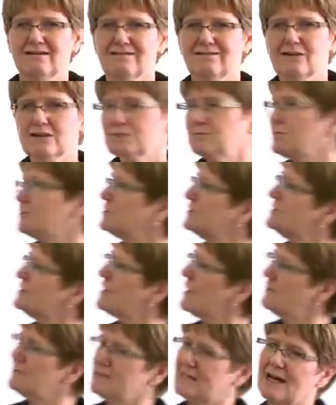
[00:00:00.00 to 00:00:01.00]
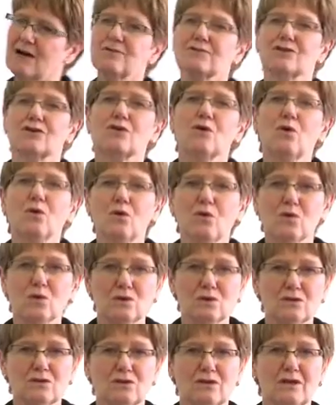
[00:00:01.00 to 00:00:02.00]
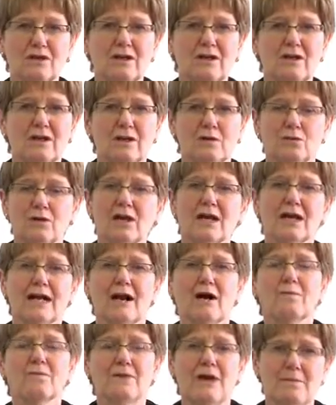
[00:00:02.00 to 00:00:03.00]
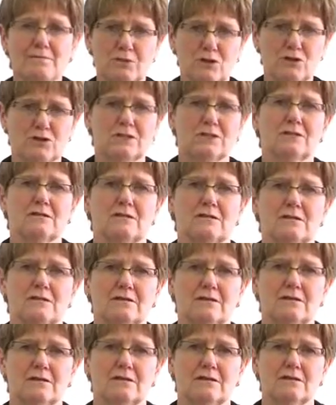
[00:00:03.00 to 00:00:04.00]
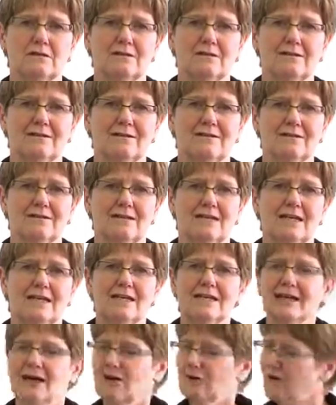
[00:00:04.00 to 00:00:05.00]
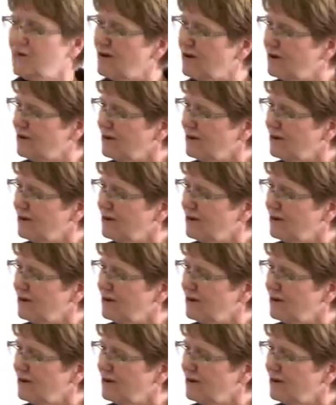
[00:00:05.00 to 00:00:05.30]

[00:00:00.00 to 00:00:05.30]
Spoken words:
This person's coming down with a cold. We got to help that person. Now,